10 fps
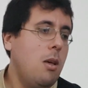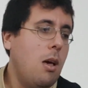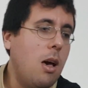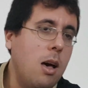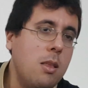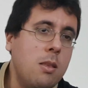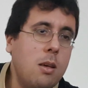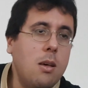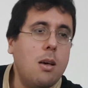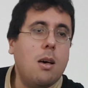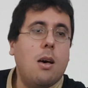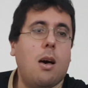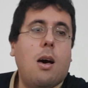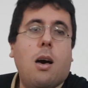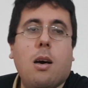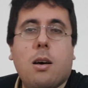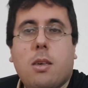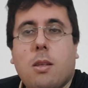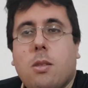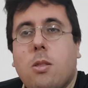I
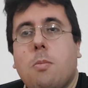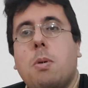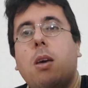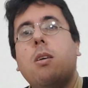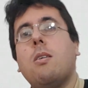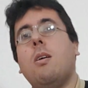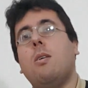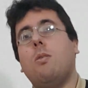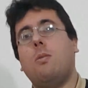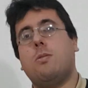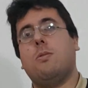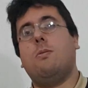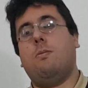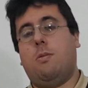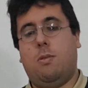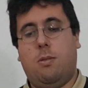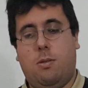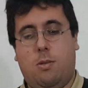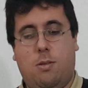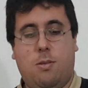ended up buying also
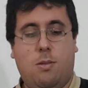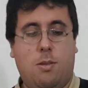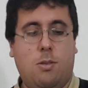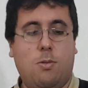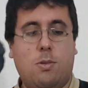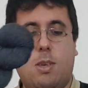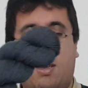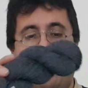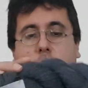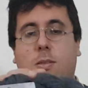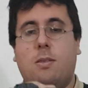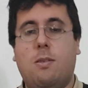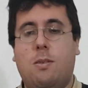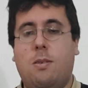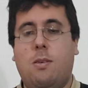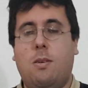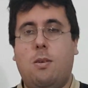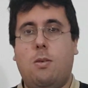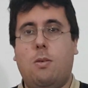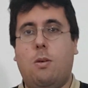these two skeins
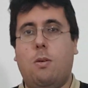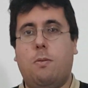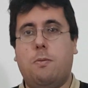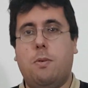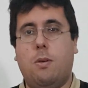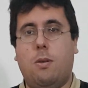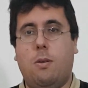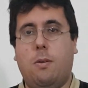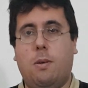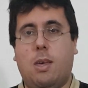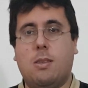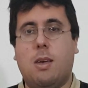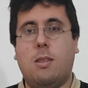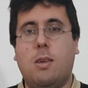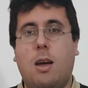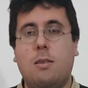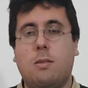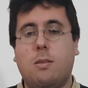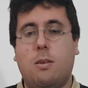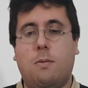of Cascade
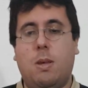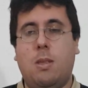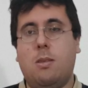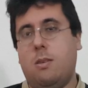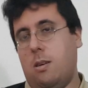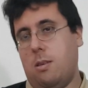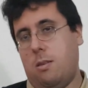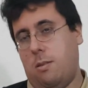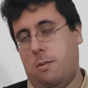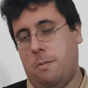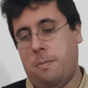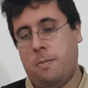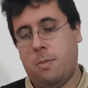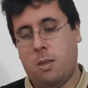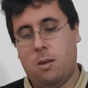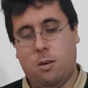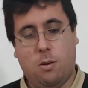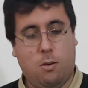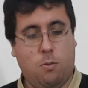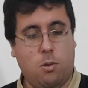Yarns Venezia
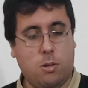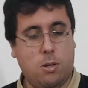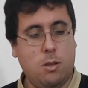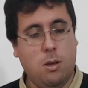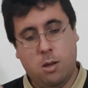worsted.